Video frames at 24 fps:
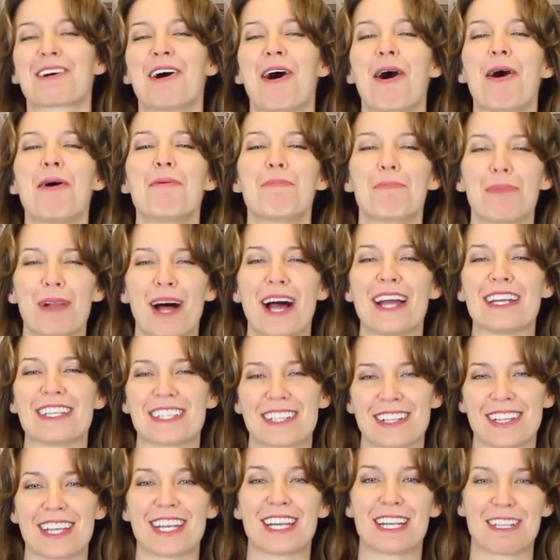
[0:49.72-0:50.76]
Call
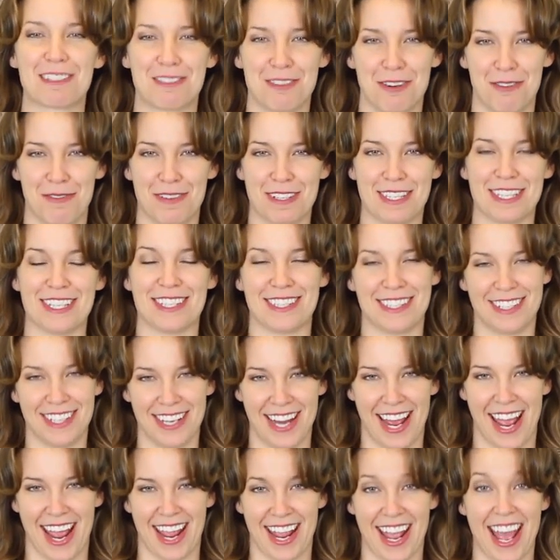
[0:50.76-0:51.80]
Blind Cleaning Services
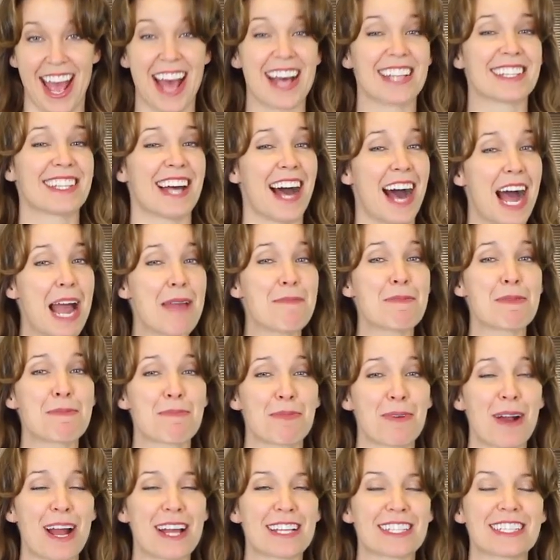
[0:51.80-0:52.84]
today, as I'm
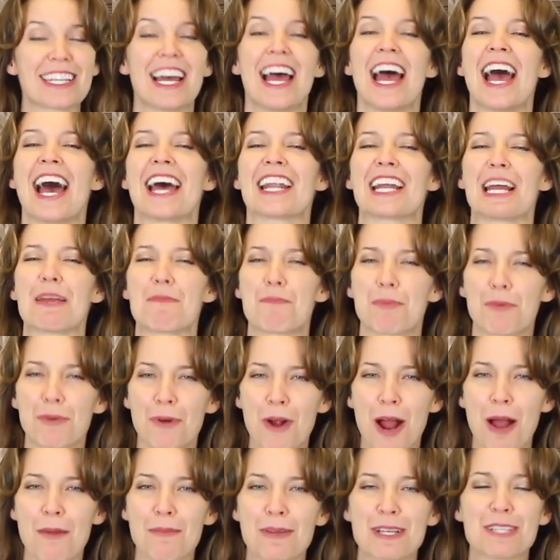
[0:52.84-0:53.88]
impressed and I
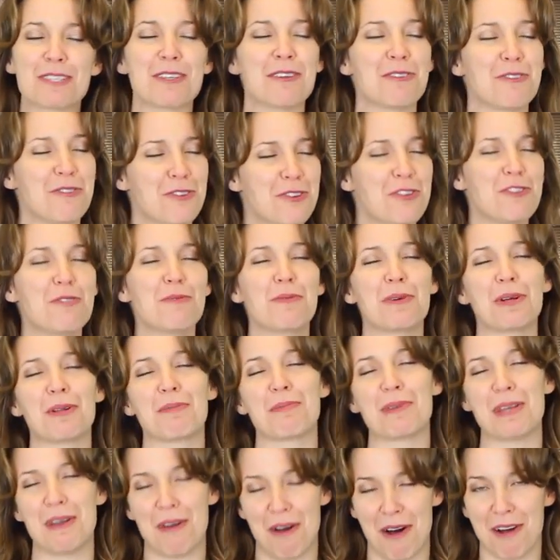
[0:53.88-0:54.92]
promise you
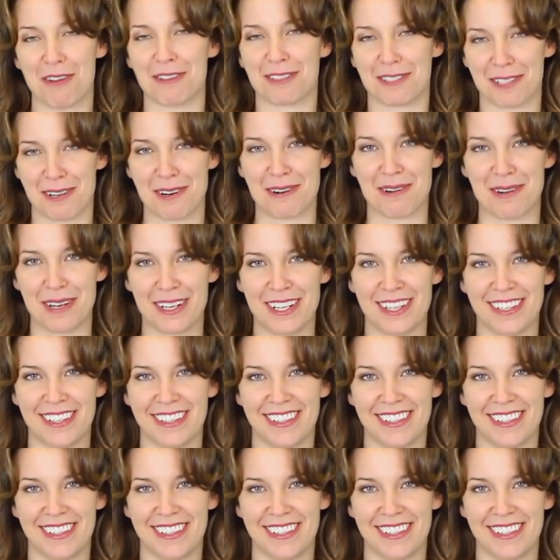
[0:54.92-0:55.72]
will be also.